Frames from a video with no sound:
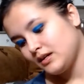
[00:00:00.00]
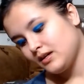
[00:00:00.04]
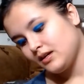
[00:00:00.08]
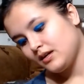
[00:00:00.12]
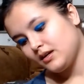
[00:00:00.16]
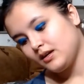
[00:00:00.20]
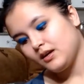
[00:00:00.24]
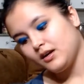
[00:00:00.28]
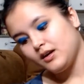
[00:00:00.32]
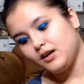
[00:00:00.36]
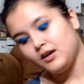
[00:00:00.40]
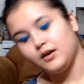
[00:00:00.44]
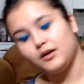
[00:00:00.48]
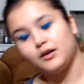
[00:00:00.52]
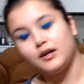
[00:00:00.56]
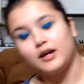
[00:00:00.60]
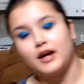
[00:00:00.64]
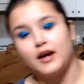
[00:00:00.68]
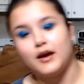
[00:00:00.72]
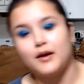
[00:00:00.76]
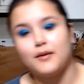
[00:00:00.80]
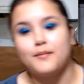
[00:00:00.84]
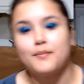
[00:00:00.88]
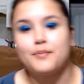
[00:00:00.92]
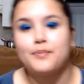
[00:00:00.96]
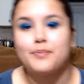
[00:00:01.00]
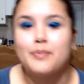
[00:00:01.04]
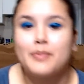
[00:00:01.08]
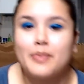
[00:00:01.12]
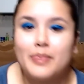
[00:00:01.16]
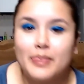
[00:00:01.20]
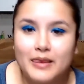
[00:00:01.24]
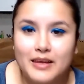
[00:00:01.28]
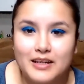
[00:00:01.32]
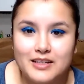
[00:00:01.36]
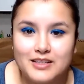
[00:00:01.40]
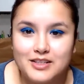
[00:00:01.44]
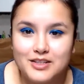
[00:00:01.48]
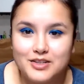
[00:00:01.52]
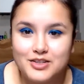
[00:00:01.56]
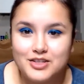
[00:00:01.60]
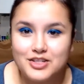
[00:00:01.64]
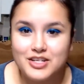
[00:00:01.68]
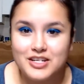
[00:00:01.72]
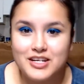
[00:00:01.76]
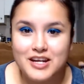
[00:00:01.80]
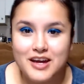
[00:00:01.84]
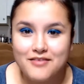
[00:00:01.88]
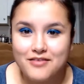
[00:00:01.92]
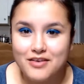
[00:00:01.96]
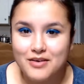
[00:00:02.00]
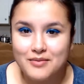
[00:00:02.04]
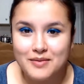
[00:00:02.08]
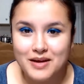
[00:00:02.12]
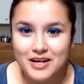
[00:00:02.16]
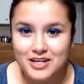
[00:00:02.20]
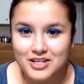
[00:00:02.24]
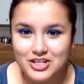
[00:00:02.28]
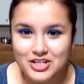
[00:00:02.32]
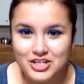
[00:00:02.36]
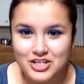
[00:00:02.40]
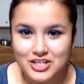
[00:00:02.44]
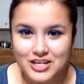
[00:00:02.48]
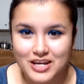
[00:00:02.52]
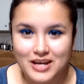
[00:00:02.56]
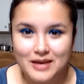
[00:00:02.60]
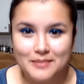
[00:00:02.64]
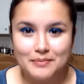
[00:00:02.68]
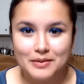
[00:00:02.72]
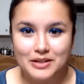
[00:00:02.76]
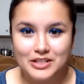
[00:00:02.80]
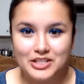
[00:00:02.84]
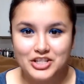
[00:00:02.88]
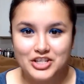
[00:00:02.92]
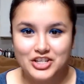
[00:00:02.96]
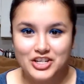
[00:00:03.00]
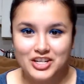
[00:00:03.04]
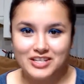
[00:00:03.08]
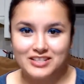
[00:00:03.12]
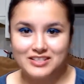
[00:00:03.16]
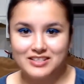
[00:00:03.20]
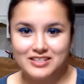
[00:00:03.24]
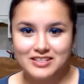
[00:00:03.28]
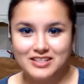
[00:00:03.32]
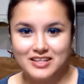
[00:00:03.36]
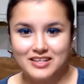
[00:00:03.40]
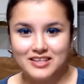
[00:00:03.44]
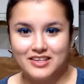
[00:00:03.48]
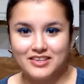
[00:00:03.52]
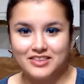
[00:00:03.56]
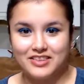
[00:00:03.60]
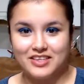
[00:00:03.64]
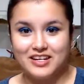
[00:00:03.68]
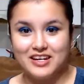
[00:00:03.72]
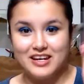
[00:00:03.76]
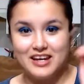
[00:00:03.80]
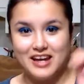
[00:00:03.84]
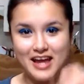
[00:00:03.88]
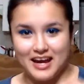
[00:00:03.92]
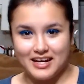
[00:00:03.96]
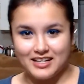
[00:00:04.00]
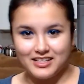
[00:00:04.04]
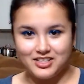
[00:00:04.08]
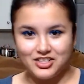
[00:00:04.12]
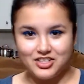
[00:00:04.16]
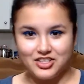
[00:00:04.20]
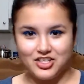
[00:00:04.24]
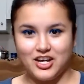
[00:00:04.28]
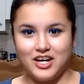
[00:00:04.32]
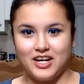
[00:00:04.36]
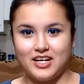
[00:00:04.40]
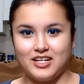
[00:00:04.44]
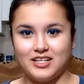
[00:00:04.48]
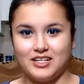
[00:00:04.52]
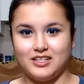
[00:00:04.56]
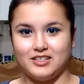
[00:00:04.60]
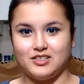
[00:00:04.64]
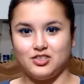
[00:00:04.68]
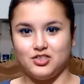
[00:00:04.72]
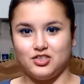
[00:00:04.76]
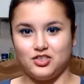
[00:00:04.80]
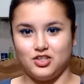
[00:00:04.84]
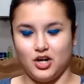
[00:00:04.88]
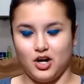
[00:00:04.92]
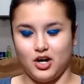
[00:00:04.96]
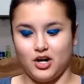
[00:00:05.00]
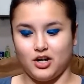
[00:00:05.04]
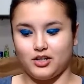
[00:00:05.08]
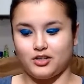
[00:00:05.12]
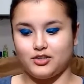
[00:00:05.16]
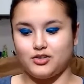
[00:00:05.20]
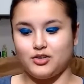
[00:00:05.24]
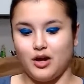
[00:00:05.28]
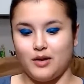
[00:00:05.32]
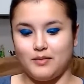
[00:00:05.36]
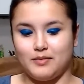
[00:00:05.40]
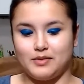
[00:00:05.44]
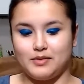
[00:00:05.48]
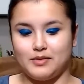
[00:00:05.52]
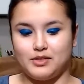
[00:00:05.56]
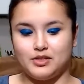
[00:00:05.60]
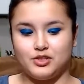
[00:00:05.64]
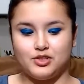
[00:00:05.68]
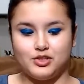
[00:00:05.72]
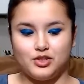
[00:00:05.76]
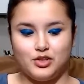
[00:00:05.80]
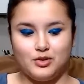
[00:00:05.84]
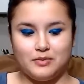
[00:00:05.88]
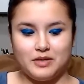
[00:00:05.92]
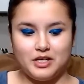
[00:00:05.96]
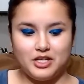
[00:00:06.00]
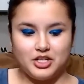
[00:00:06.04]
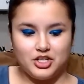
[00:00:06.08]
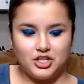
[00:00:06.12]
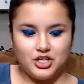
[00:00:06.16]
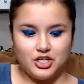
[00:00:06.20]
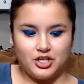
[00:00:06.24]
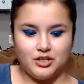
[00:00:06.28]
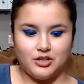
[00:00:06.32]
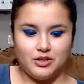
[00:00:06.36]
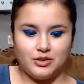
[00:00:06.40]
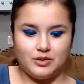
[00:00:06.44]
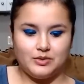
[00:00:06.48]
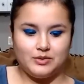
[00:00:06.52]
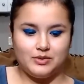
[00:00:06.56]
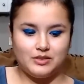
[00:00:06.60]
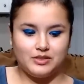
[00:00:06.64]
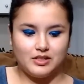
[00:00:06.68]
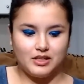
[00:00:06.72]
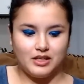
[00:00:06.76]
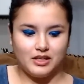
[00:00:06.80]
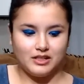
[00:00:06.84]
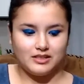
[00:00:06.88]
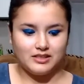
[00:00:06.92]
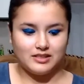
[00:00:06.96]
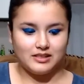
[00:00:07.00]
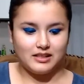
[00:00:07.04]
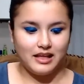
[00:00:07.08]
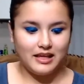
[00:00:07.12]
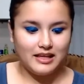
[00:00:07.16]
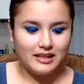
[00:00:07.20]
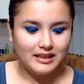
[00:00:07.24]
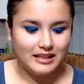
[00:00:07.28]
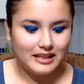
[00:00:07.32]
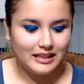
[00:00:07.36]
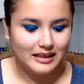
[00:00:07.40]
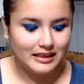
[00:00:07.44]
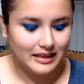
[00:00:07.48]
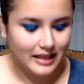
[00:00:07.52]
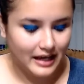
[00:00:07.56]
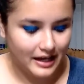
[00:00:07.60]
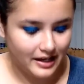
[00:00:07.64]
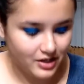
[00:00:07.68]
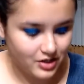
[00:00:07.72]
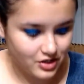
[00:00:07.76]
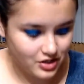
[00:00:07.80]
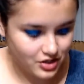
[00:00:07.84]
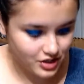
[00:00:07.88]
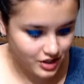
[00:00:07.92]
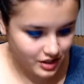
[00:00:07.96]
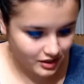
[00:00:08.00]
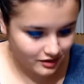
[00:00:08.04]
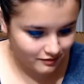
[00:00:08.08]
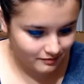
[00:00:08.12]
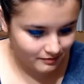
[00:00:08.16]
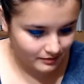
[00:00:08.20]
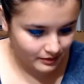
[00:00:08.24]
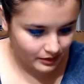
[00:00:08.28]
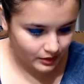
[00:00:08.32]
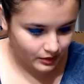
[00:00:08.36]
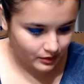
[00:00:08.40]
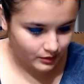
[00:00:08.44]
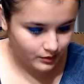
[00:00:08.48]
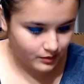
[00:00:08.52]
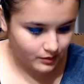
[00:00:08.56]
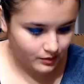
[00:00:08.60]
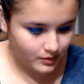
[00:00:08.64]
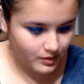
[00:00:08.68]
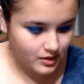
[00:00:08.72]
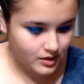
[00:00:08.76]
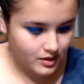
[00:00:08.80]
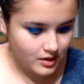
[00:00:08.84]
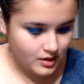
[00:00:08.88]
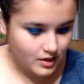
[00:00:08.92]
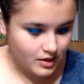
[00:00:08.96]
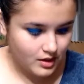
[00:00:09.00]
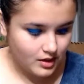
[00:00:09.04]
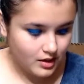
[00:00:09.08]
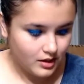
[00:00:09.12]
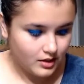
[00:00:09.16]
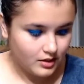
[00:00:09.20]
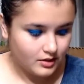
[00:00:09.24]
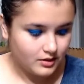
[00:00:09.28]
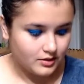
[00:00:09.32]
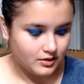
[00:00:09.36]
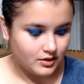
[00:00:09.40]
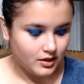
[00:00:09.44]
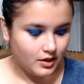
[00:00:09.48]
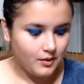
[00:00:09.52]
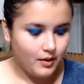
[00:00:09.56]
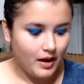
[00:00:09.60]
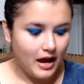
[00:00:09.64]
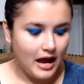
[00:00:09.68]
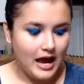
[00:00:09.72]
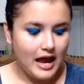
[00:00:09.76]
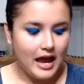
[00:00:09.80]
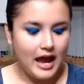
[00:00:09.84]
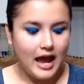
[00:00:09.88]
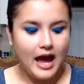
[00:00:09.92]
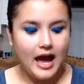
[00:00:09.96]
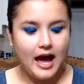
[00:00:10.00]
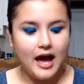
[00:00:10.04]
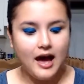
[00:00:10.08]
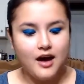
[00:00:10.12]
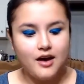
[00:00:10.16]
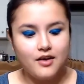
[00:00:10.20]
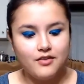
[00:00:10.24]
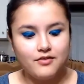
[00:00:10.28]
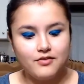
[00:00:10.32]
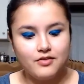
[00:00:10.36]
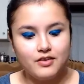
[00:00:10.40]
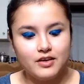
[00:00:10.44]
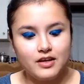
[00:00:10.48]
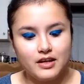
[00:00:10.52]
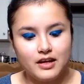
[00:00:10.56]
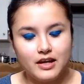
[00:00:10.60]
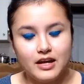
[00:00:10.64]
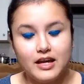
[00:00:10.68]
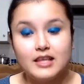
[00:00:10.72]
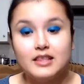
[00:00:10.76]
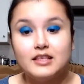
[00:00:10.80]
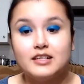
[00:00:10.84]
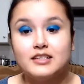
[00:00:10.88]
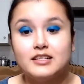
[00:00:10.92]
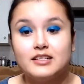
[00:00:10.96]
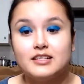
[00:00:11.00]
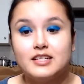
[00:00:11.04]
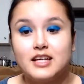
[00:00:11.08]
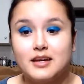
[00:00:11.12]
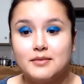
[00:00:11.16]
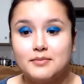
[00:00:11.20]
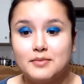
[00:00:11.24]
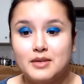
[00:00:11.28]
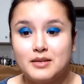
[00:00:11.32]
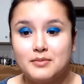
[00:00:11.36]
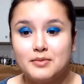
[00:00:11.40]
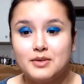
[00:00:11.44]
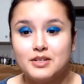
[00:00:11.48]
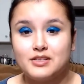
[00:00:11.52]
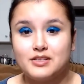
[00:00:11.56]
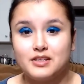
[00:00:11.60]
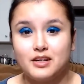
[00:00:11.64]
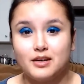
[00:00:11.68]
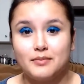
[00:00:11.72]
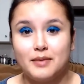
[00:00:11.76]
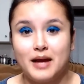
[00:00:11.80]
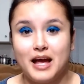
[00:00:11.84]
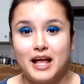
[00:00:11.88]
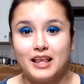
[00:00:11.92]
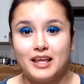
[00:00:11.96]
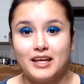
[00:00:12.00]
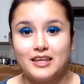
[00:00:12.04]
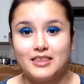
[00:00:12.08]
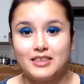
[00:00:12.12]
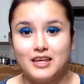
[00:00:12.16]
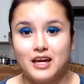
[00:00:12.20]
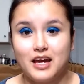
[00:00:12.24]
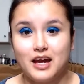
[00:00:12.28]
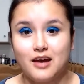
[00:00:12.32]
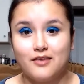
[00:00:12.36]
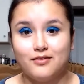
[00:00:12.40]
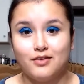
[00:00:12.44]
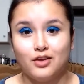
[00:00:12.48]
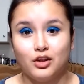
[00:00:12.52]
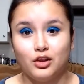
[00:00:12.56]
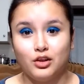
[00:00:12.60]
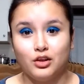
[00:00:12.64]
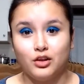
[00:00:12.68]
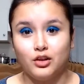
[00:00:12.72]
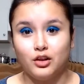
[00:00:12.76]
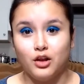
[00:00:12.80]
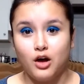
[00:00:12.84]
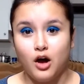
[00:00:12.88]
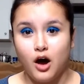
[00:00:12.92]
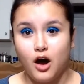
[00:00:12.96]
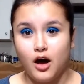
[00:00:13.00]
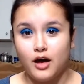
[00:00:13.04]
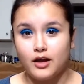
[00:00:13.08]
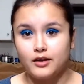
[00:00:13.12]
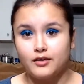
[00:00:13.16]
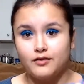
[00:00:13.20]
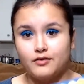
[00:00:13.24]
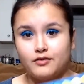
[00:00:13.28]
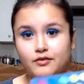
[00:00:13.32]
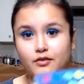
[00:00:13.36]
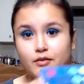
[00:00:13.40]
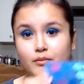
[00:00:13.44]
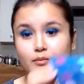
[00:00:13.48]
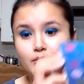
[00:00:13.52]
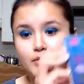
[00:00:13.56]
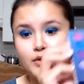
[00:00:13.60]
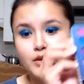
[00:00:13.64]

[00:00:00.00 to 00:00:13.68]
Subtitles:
So she never mentioned it, but she did say that the next shade is dark. So I'm assuming she used a slightly lighter shade of blue. So I have, in the Take Me to Brazil palette, they have a lot of beautiful colors to work with.